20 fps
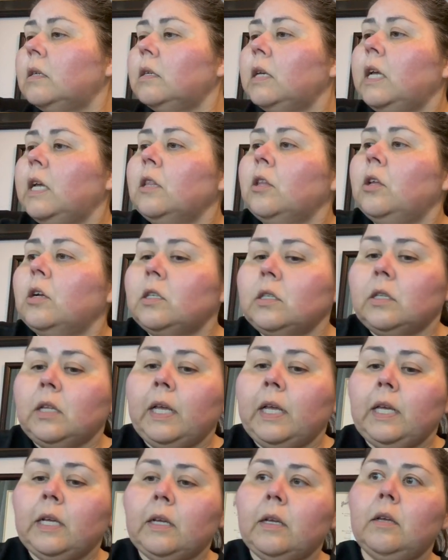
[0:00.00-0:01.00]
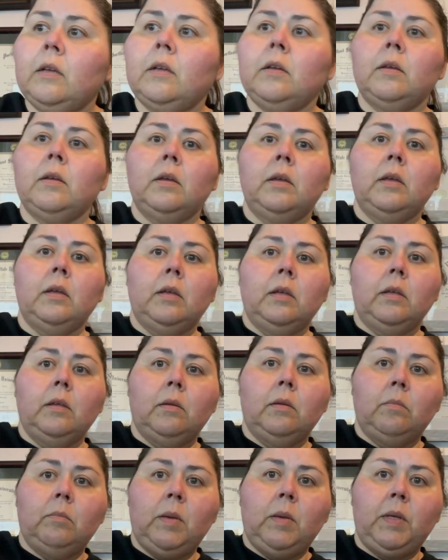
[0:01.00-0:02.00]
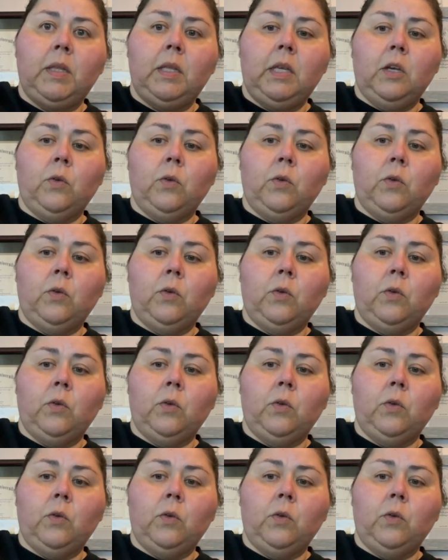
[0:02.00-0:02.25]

It looked like maybe the